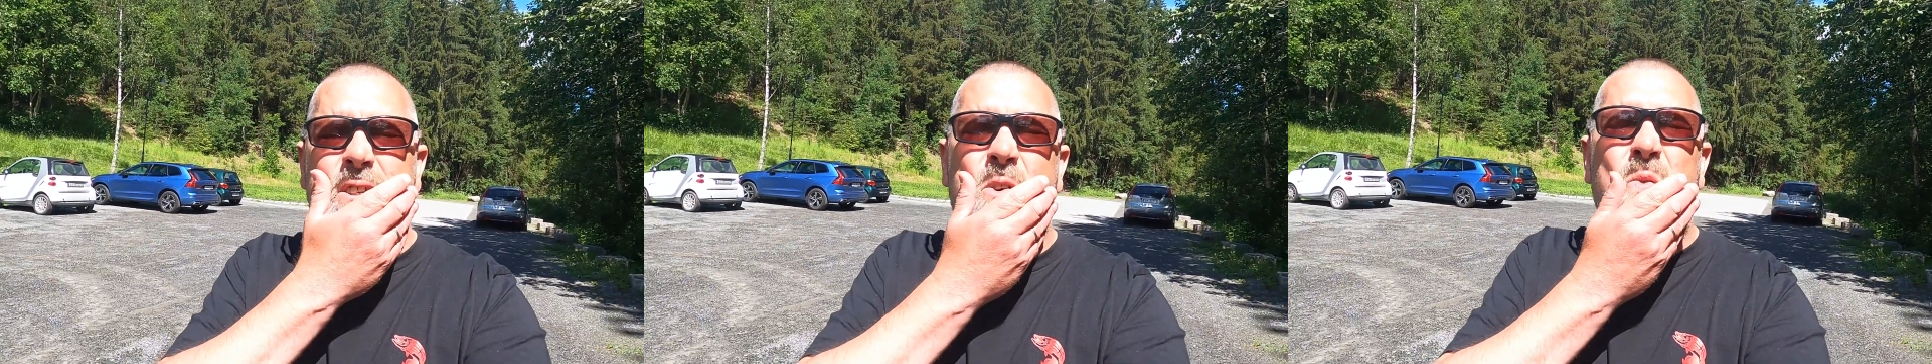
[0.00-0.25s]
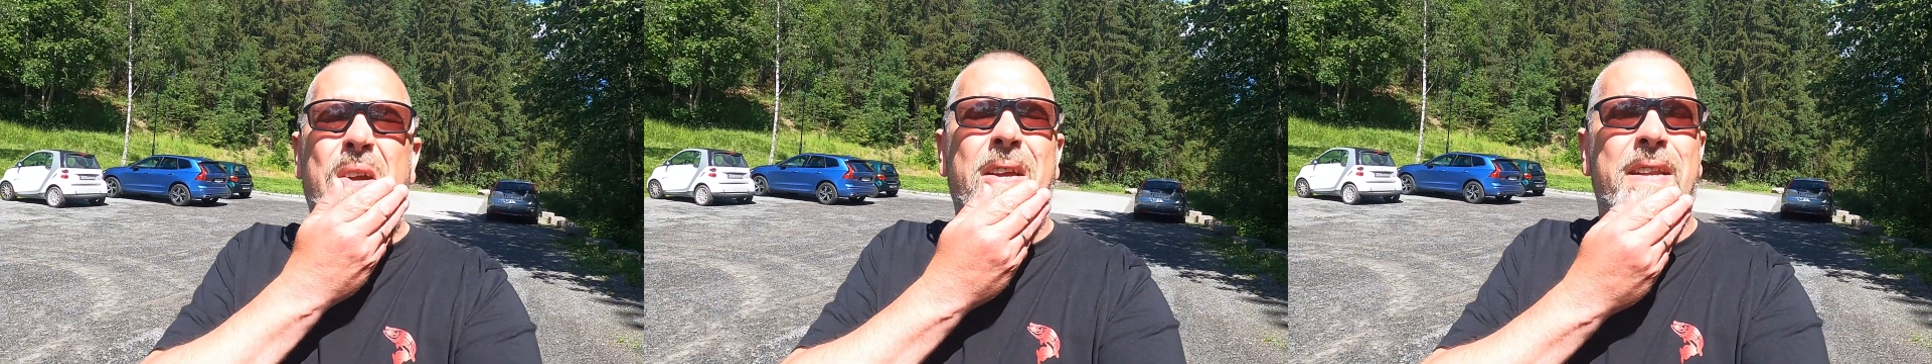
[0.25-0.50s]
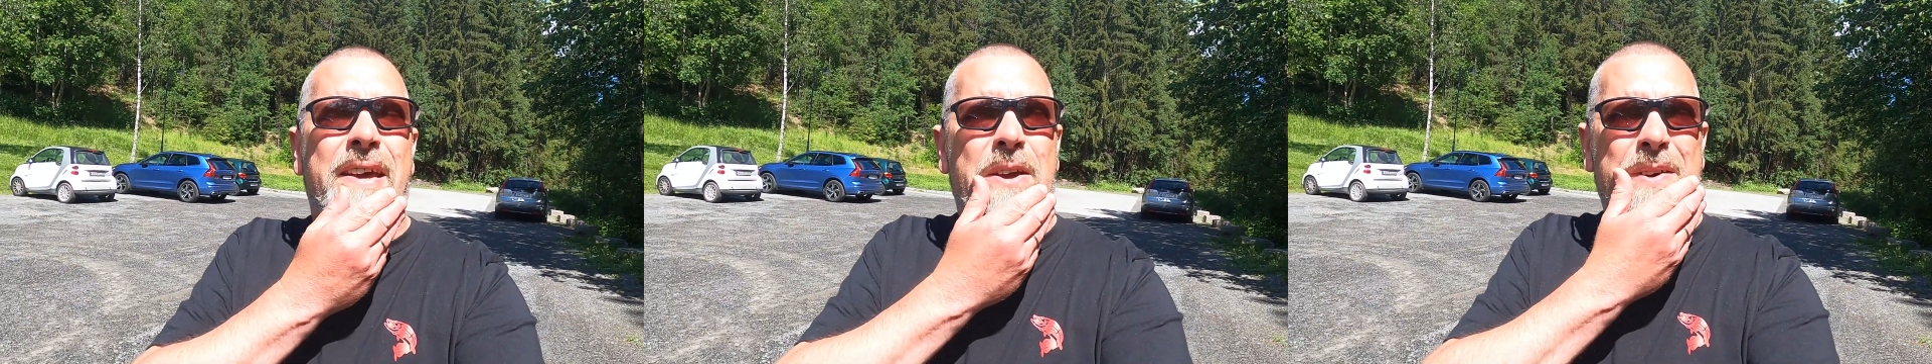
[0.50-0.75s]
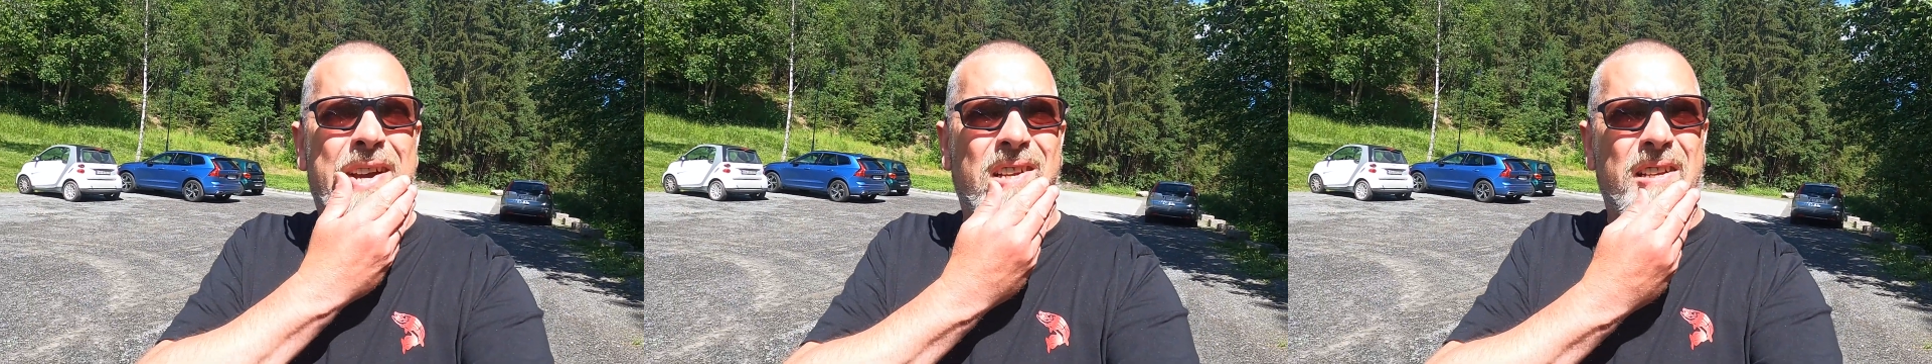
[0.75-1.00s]
So we are
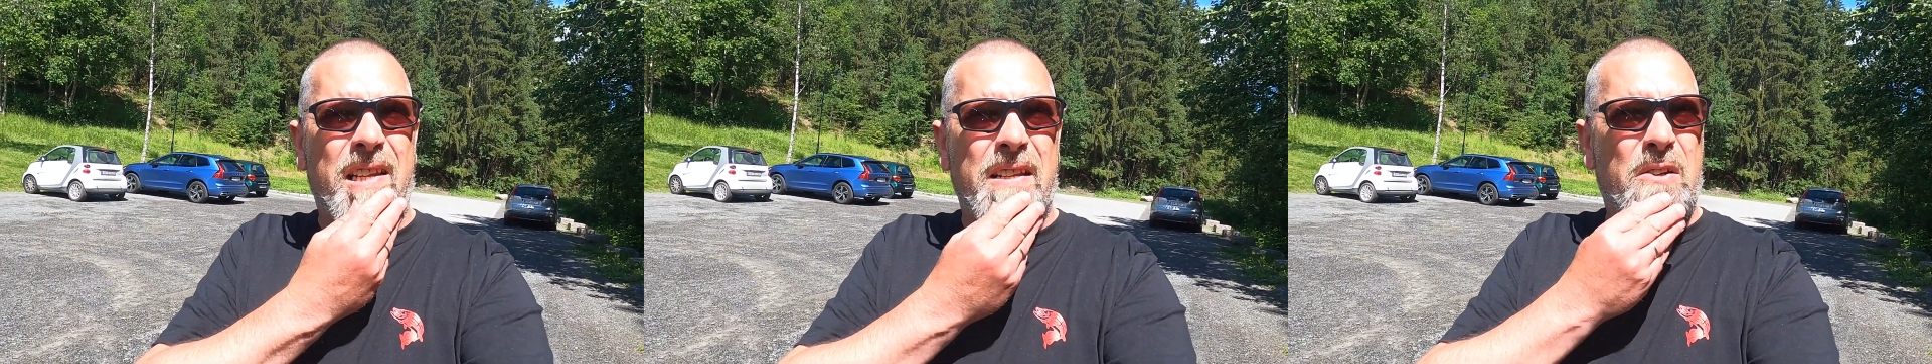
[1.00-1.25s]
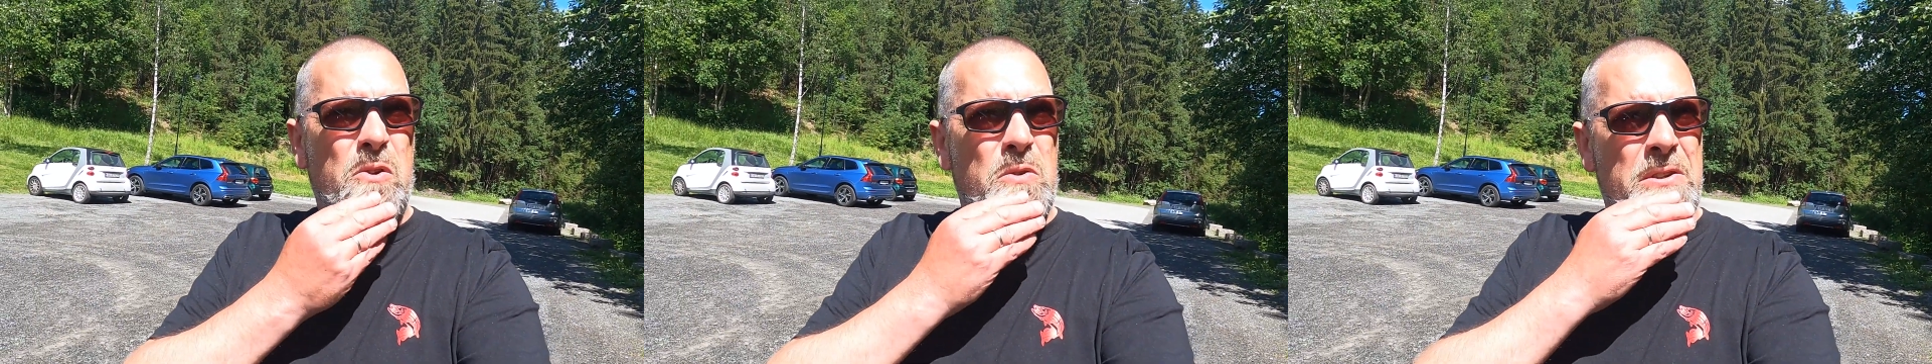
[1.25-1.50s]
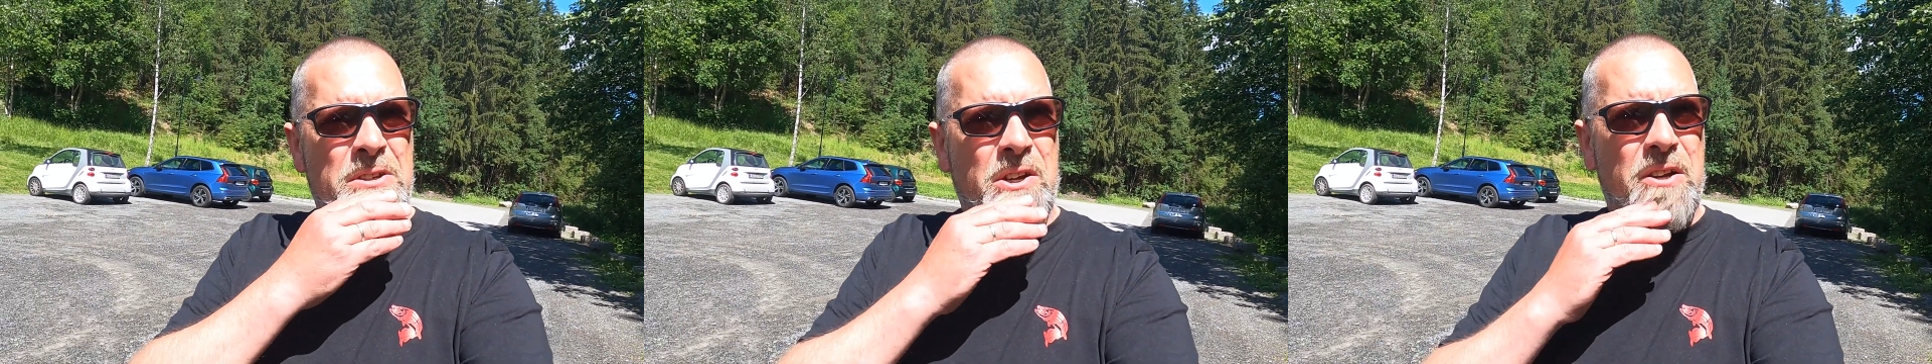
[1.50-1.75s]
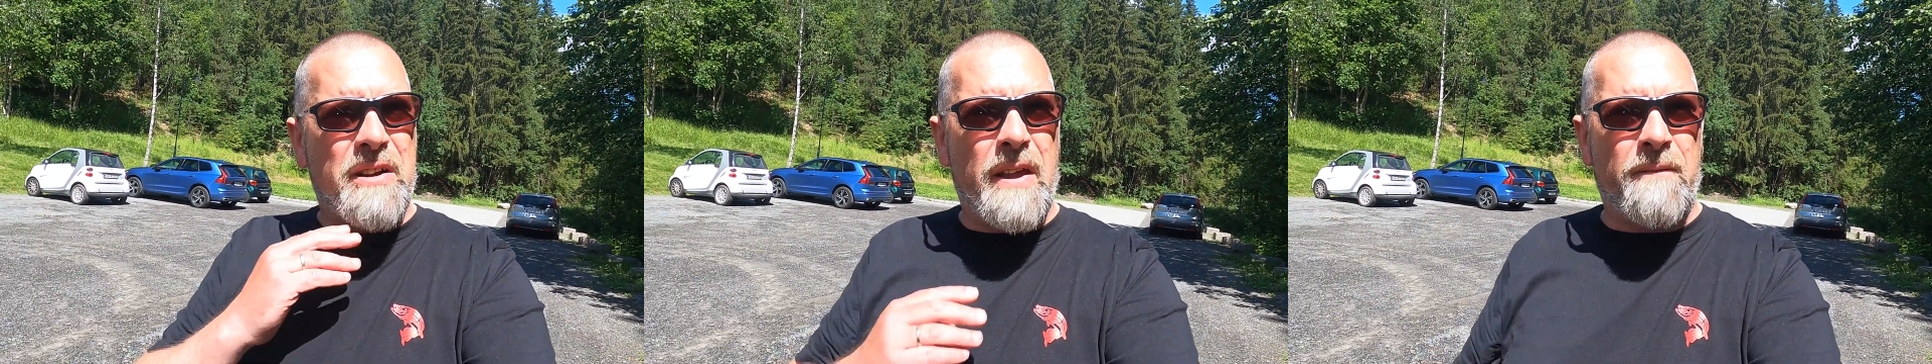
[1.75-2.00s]
now at a little
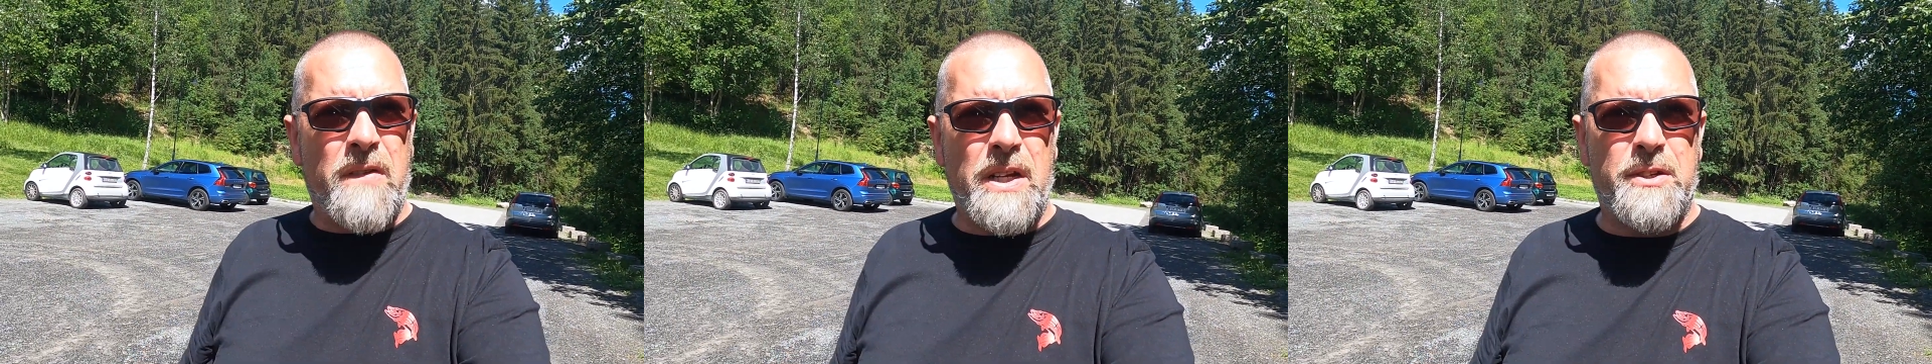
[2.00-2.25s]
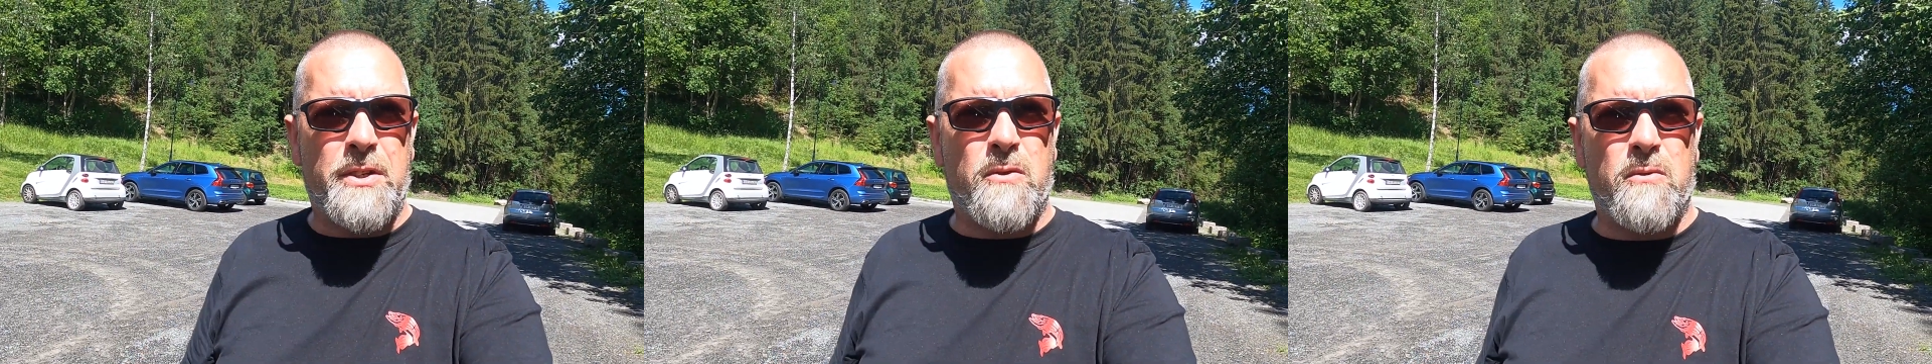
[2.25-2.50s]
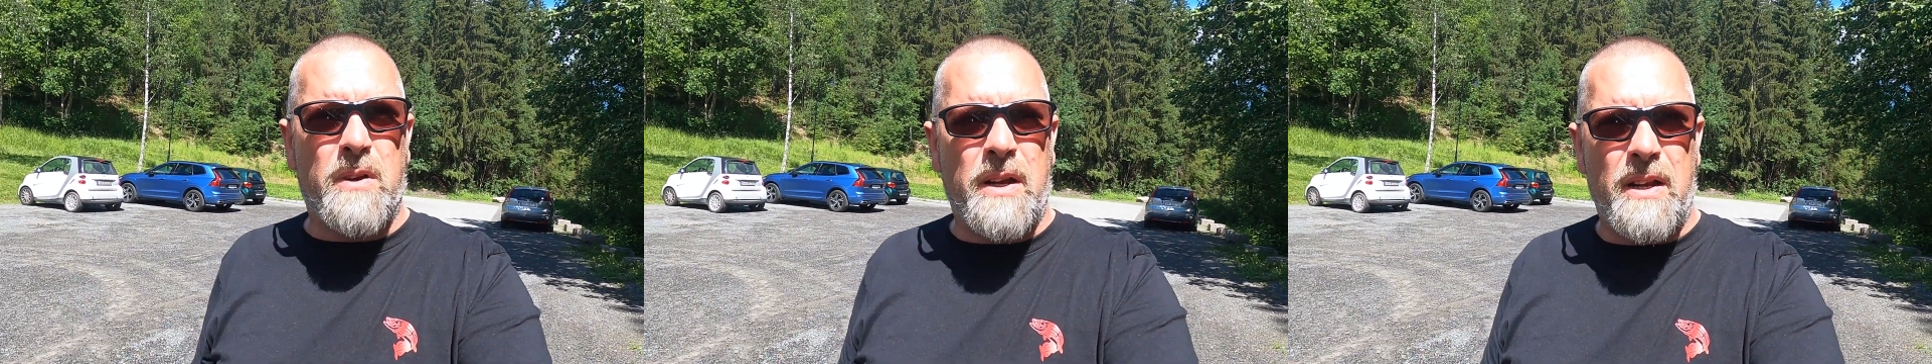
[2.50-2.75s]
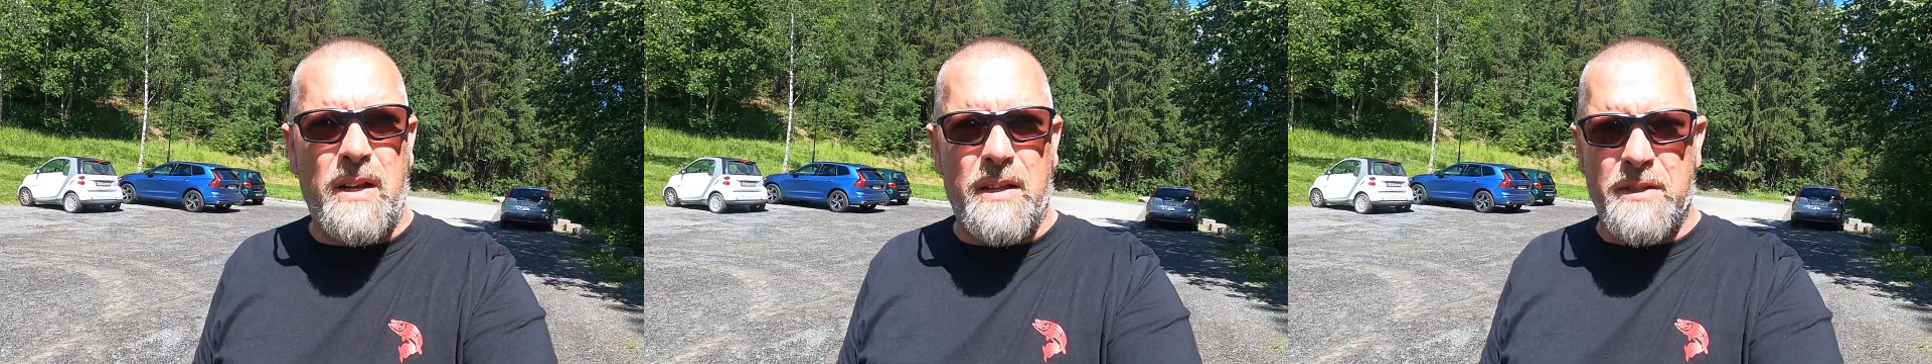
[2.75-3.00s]
tiny village called
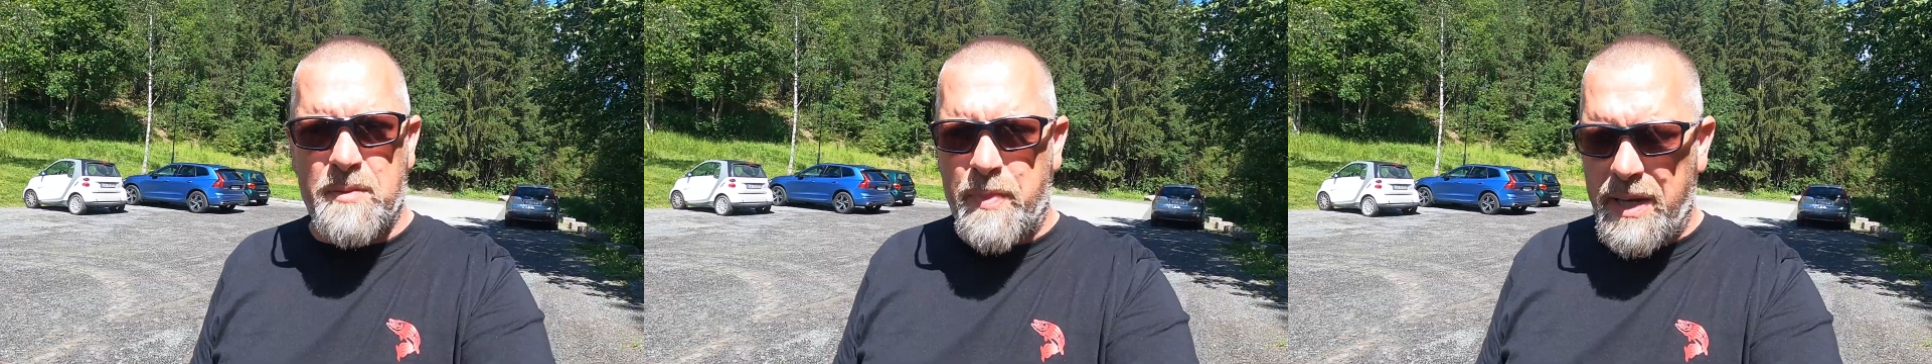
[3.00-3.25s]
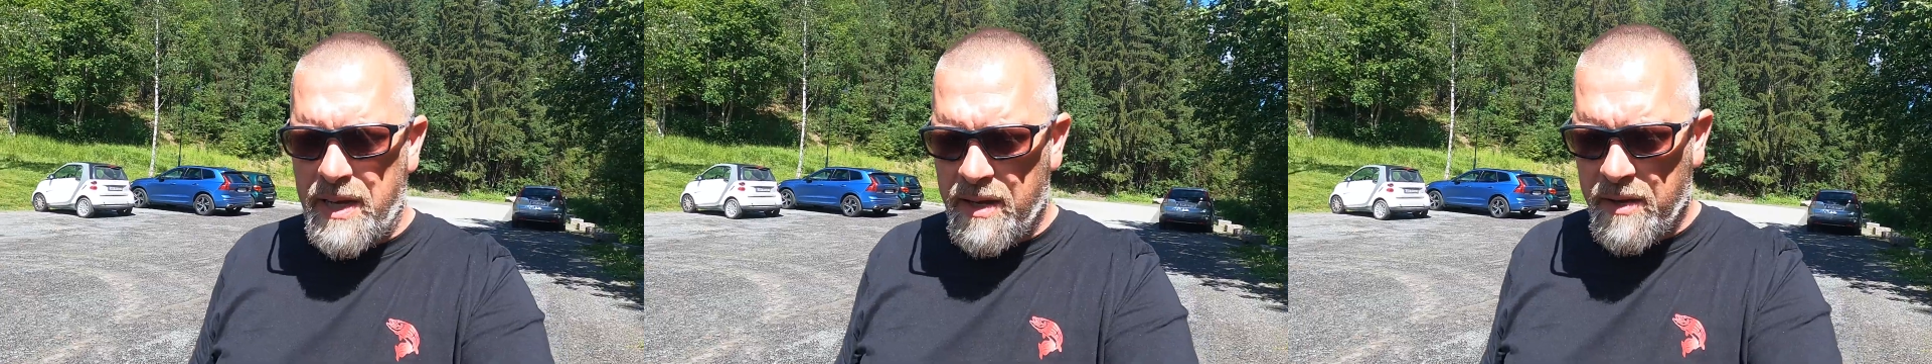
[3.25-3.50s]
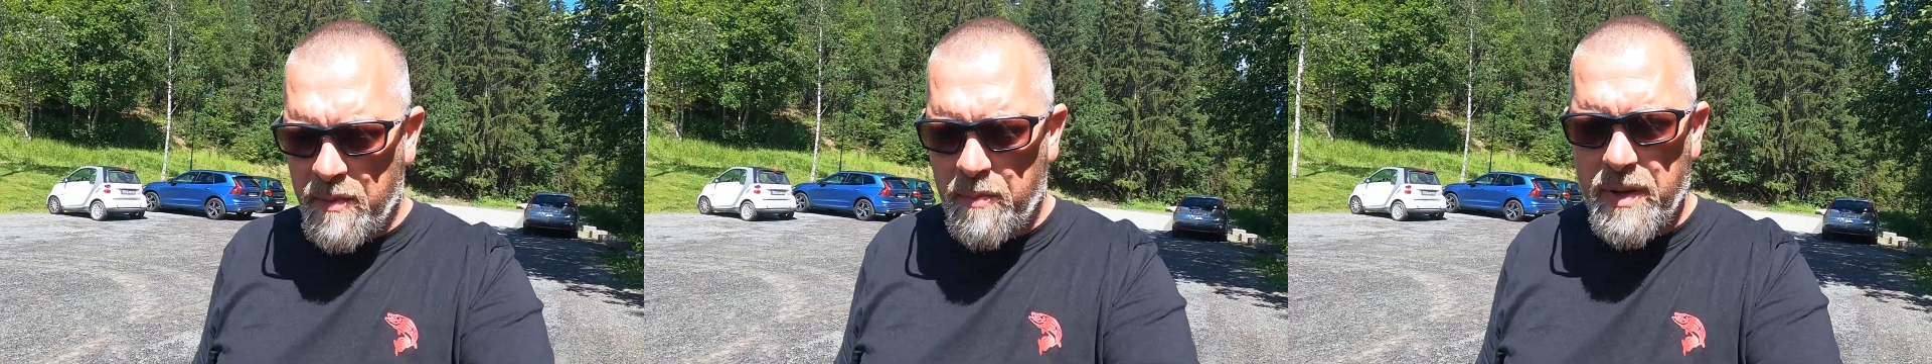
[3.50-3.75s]
Lusby.